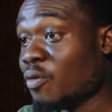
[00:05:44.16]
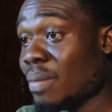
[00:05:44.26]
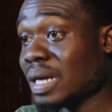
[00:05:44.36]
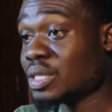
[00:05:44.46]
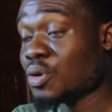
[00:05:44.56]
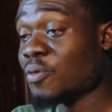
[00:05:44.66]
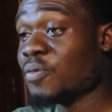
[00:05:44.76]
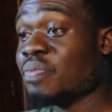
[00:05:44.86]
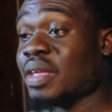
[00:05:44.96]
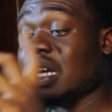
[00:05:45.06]
for myself,
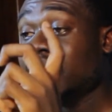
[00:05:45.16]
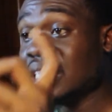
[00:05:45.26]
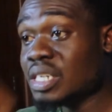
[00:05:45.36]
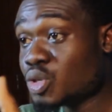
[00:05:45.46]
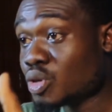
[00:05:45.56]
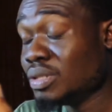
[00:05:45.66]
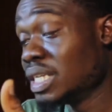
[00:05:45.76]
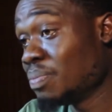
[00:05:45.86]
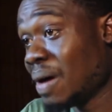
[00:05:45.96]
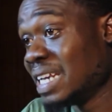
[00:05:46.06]
3
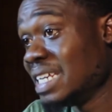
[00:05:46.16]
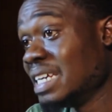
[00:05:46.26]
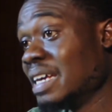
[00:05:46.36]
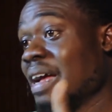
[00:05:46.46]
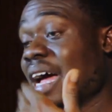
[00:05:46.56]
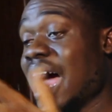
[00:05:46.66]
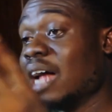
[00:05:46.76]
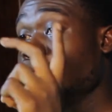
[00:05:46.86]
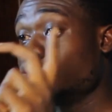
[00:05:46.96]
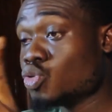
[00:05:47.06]
subjects per day
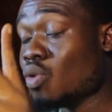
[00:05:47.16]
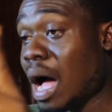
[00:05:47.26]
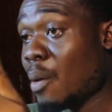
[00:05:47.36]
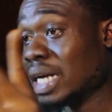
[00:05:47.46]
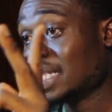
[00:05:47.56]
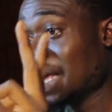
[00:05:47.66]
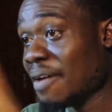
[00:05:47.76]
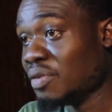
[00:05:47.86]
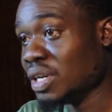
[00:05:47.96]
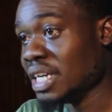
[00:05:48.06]
and 2 hours
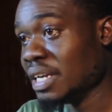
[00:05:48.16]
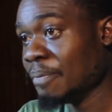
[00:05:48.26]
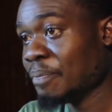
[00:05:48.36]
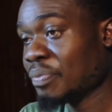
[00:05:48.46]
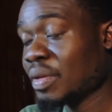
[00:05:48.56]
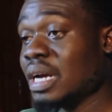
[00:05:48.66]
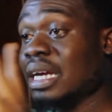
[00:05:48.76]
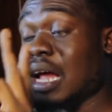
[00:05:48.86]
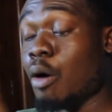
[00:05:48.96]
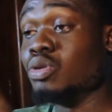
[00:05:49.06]
every day.
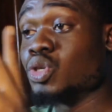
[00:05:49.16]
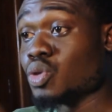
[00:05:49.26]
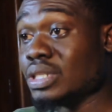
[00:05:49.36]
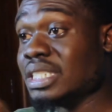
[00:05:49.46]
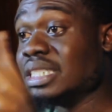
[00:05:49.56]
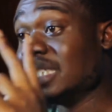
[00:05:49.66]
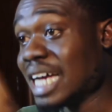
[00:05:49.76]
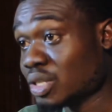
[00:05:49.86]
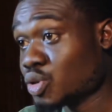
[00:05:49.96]
I'll be studying that